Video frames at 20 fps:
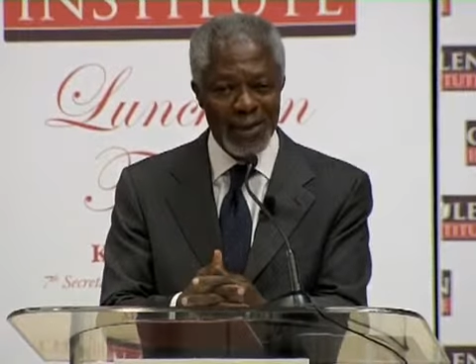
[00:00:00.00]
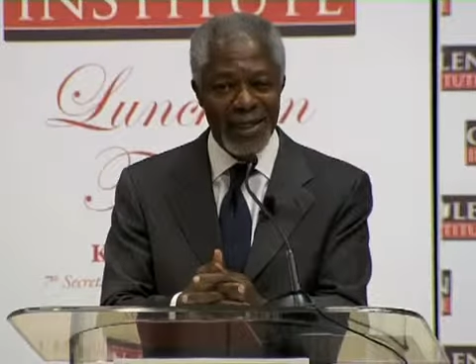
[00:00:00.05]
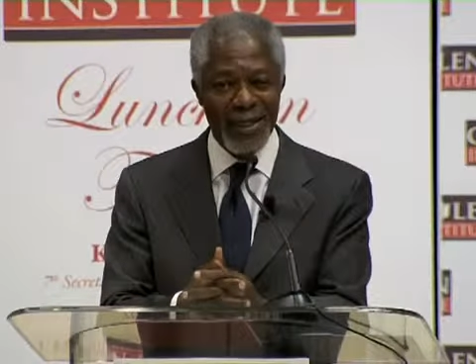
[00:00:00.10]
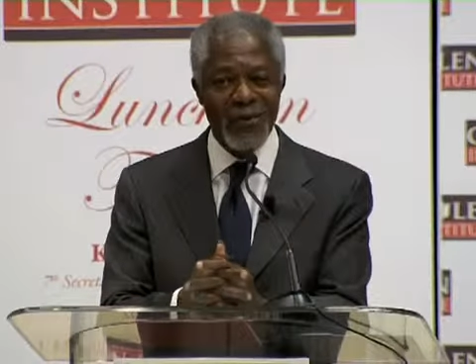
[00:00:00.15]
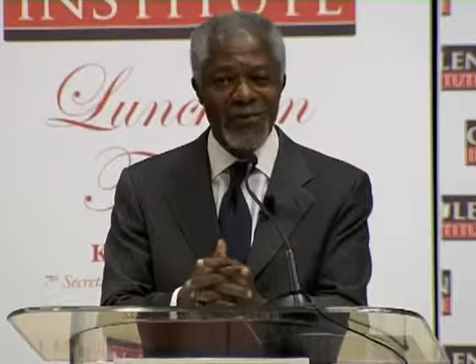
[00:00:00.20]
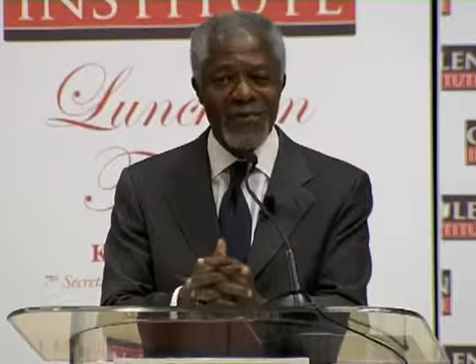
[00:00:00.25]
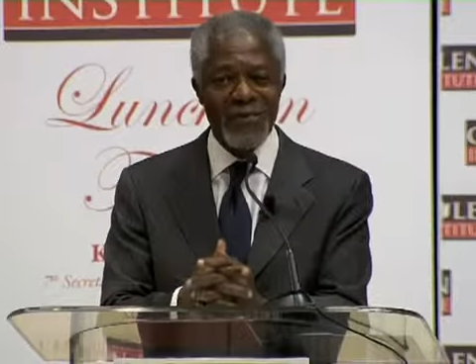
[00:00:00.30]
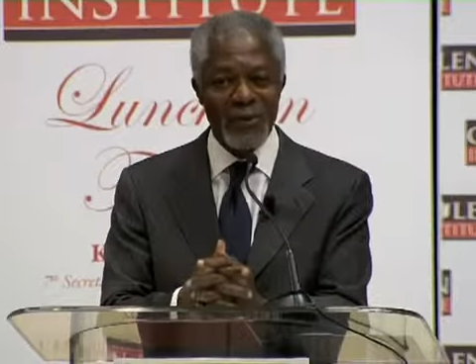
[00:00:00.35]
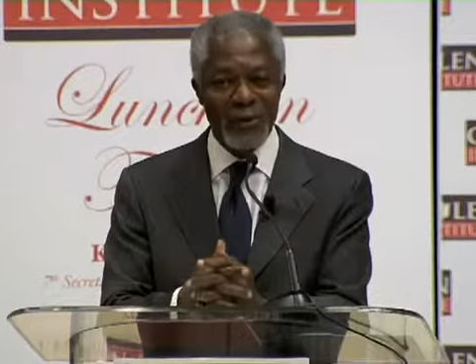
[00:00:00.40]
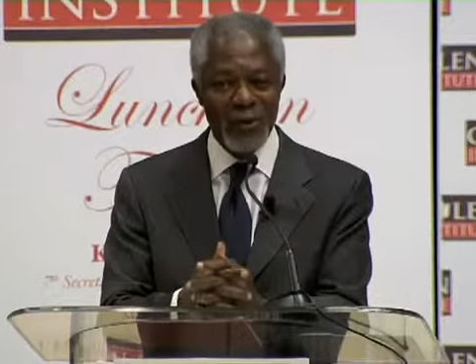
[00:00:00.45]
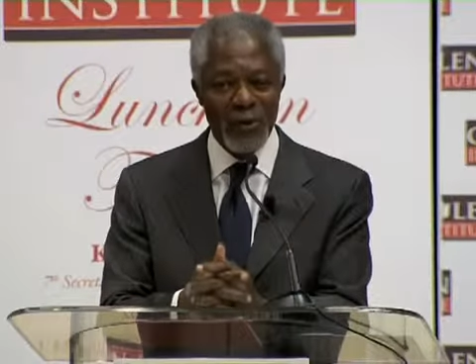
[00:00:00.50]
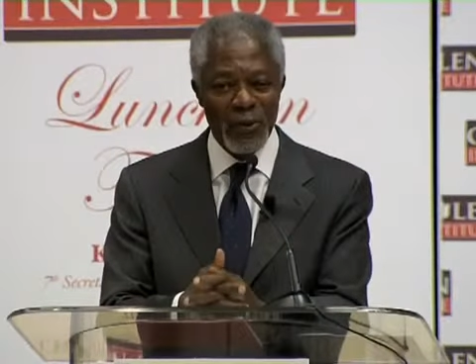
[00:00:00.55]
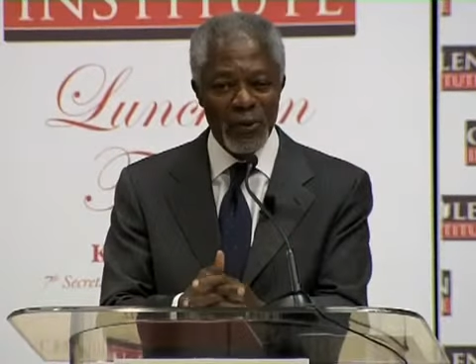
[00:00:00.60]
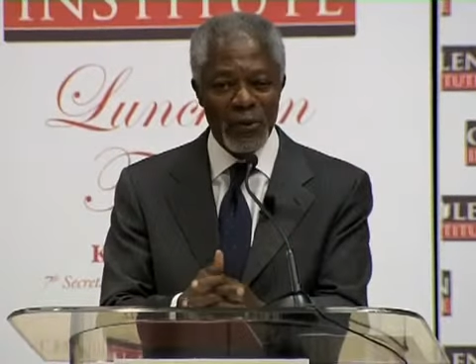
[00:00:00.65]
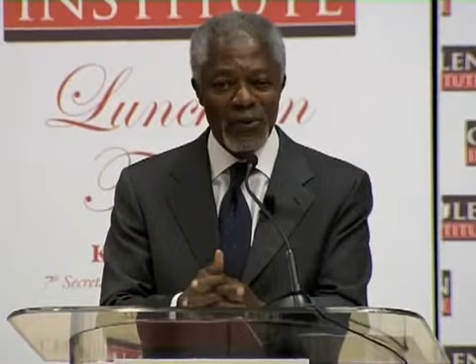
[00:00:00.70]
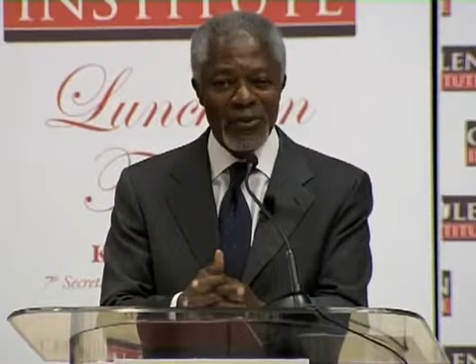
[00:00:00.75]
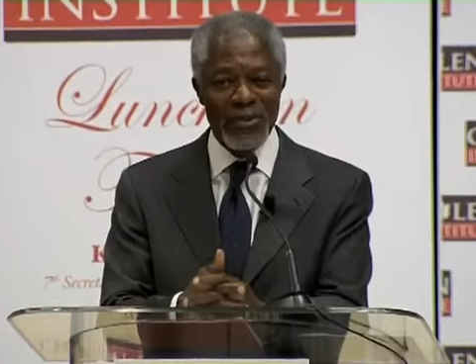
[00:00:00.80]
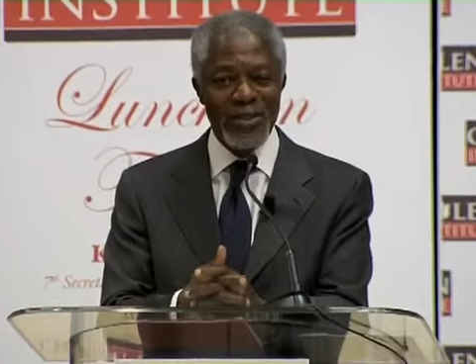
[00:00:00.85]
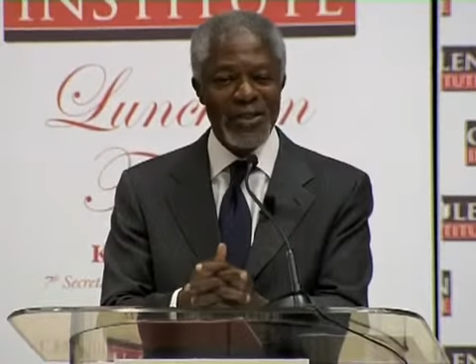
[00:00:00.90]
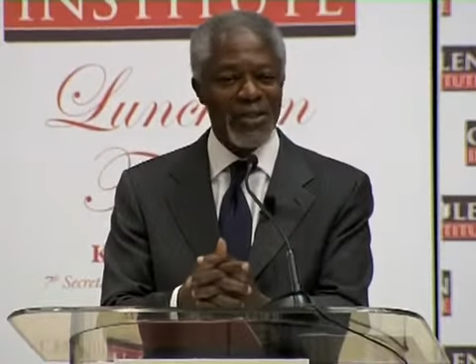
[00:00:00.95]
If you
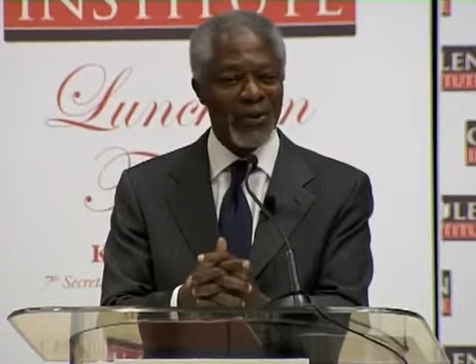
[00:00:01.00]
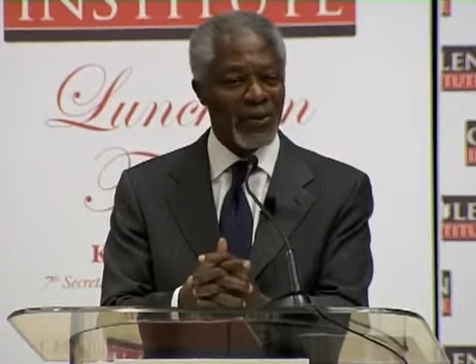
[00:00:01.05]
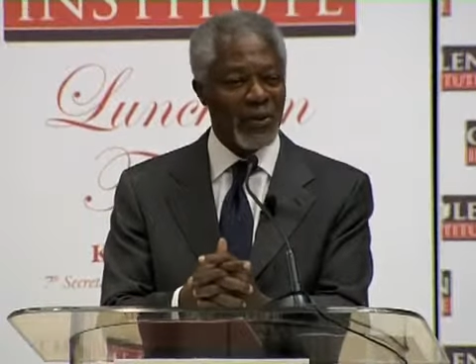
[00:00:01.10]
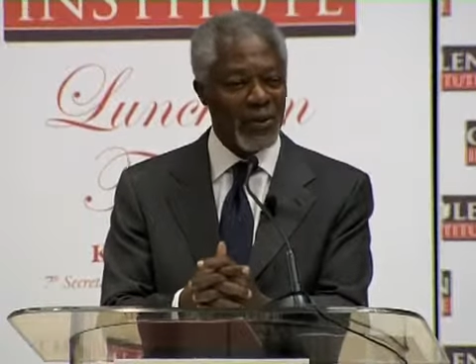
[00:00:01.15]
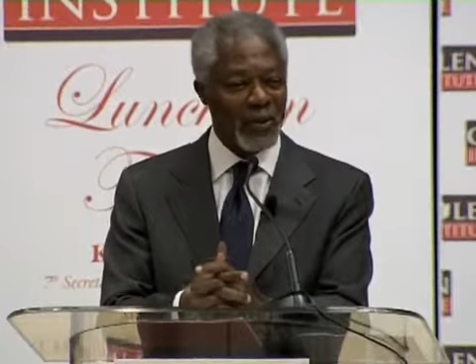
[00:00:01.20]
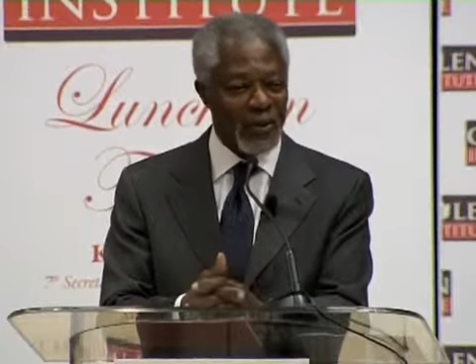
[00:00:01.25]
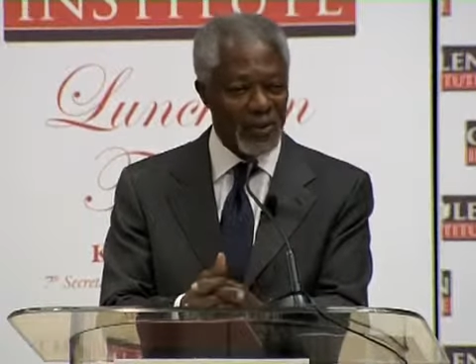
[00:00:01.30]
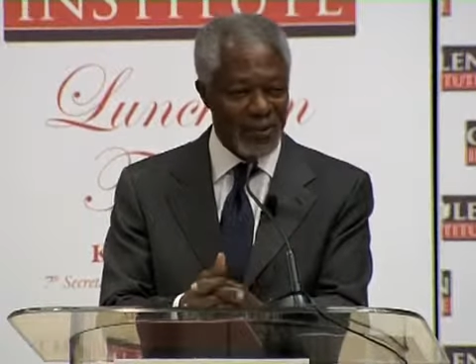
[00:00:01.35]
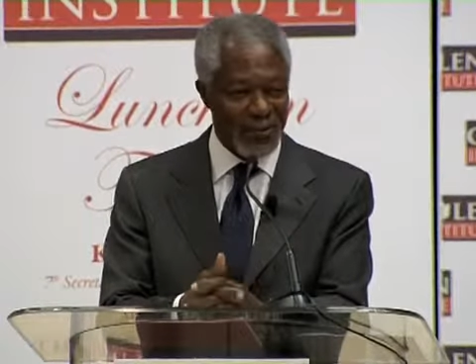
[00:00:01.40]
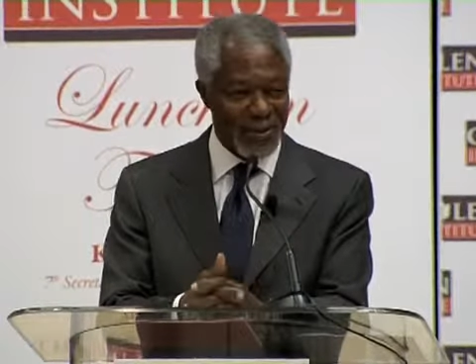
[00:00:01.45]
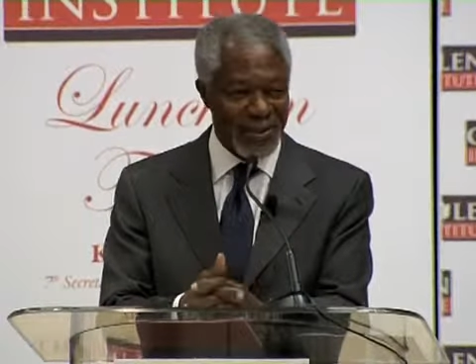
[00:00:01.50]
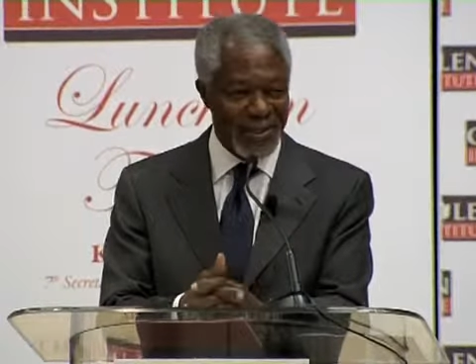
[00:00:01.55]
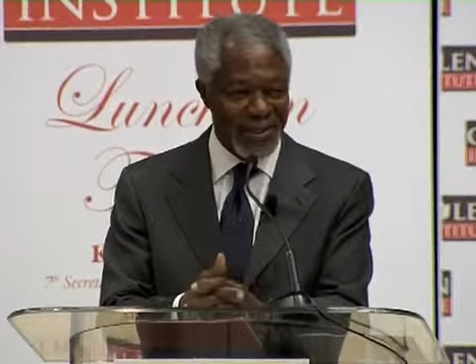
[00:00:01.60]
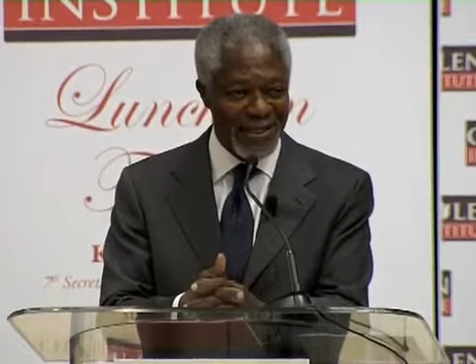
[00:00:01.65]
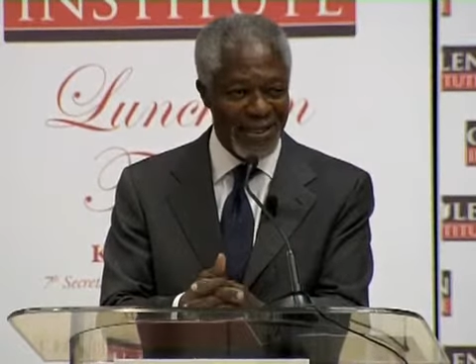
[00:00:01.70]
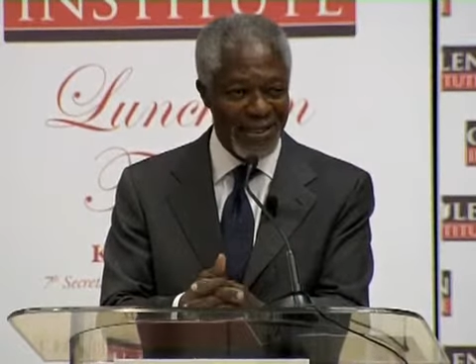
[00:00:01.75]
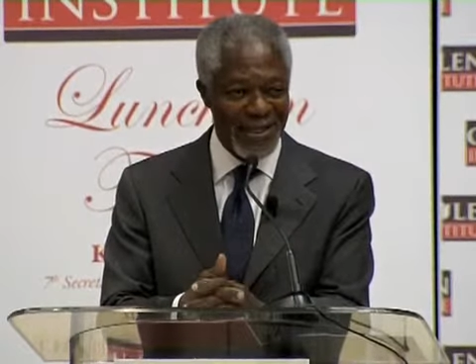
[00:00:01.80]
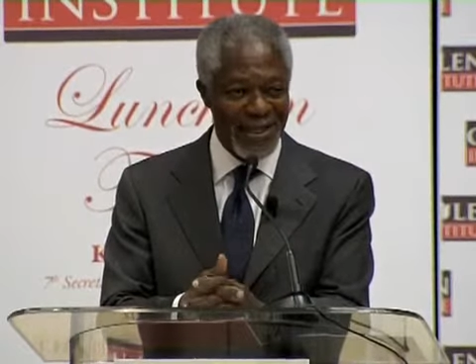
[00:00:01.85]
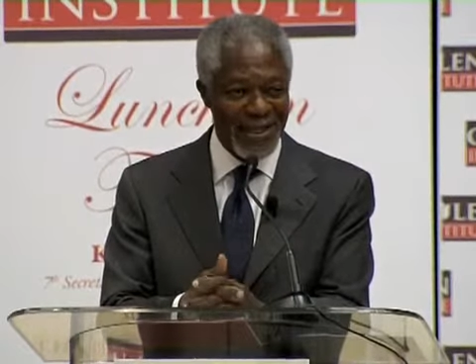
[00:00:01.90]
lose, you lose.